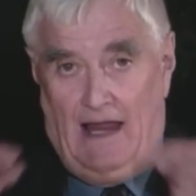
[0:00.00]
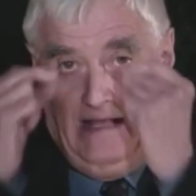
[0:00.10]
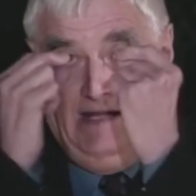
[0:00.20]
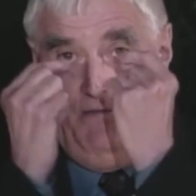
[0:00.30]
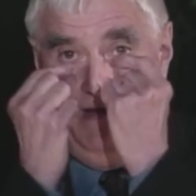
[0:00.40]

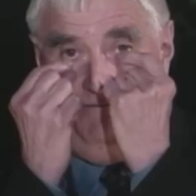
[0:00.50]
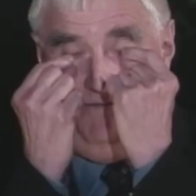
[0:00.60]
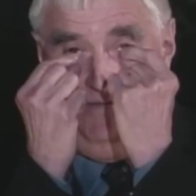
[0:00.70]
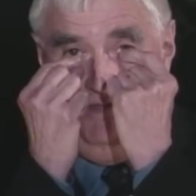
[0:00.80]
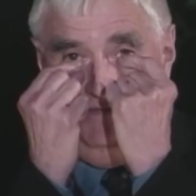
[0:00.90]
And they went
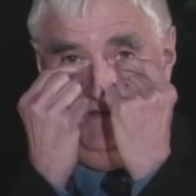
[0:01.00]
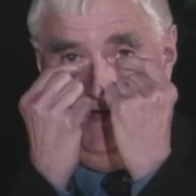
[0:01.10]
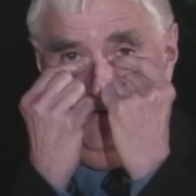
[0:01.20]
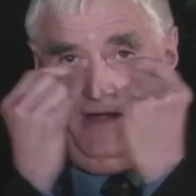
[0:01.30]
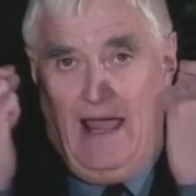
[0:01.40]
from the
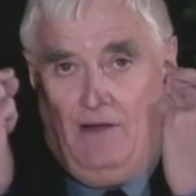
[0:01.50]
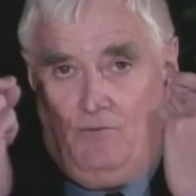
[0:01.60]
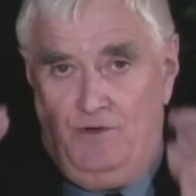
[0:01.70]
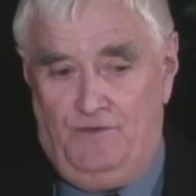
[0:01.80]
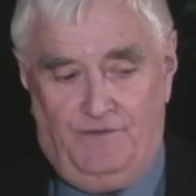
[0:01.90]
center
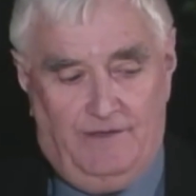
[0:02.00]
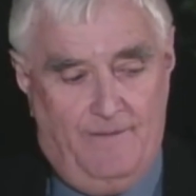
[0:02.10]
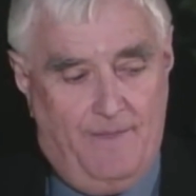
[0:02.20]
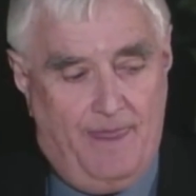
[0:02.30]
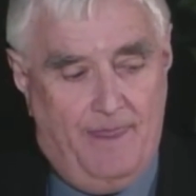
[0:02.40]
outwards.
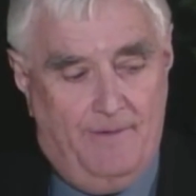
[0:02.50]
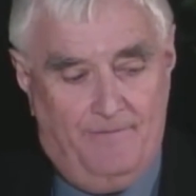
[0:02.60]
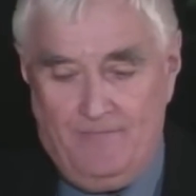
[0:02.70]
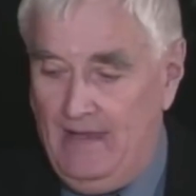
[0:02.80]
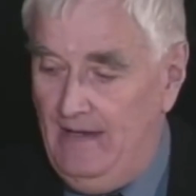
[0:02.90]

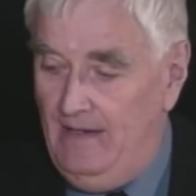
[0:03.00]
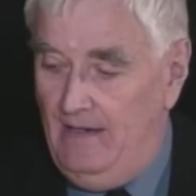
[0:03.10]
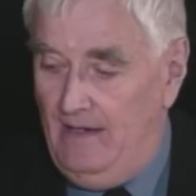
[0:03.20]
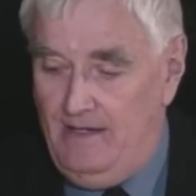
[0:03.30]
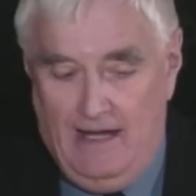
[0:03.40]

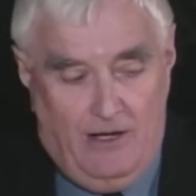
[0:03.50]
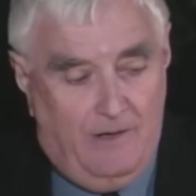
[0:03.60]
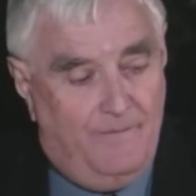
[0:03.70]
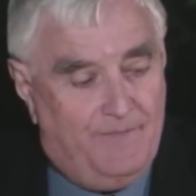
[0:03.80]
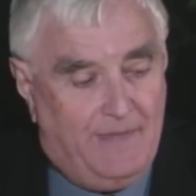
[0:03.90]

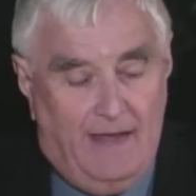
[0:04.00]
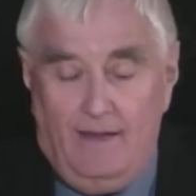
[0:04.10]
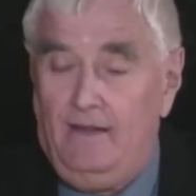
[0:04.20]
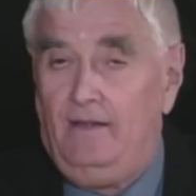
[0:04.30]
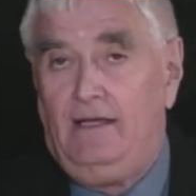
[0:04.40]
Now,
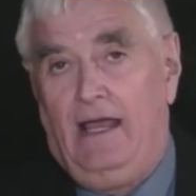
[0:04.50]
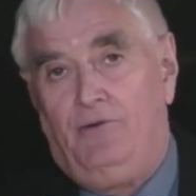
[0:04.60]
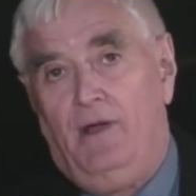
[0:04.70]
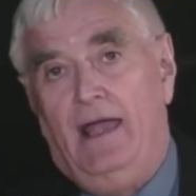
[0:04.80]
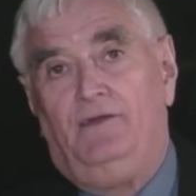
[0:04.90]

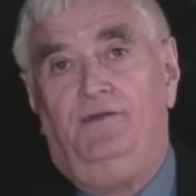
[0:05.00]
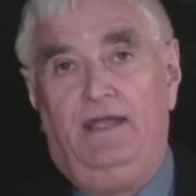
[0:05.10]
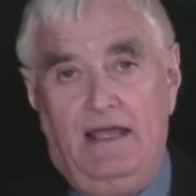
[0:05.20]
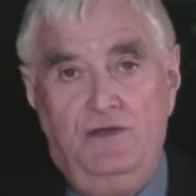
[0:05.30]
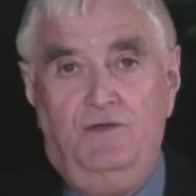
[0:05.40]
cataracts
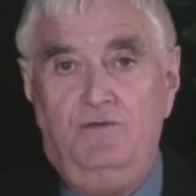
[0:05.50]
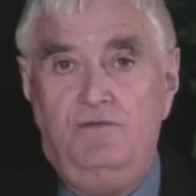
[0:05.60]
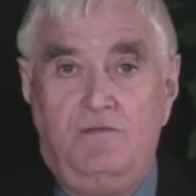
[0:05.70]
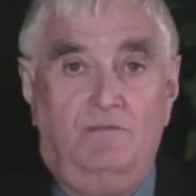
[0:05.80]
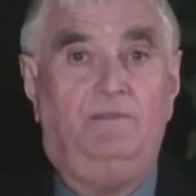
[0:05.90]
tend
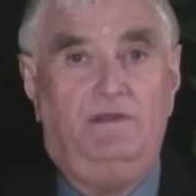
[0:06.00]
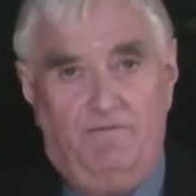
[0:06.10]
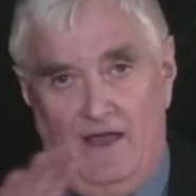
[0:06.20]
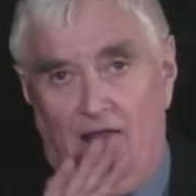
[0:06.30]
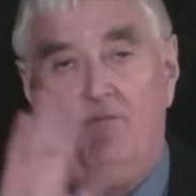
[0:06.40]
to
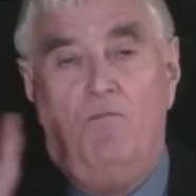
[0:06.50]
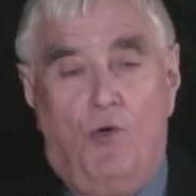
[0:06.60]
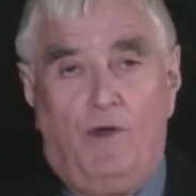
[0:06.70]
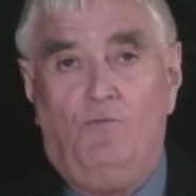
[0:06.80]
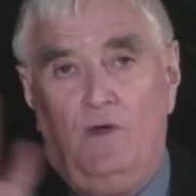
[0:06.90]
develop
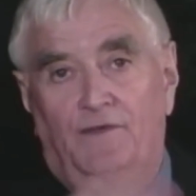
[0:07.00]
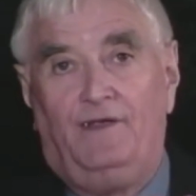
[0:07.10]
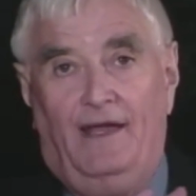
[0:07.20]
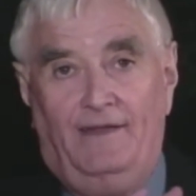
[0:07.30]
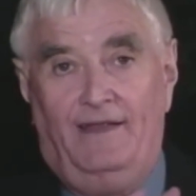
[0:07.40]
more on one
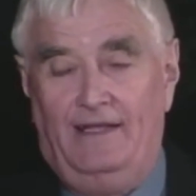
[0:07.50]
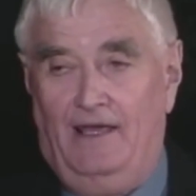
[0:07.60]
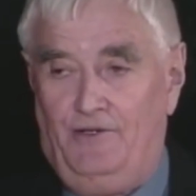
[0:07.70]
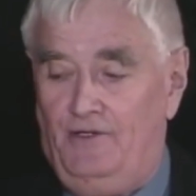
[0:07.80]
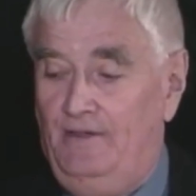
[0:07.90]
side than the
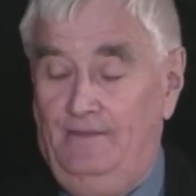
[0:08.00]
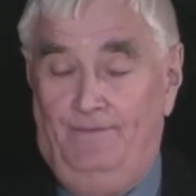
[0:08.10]
other.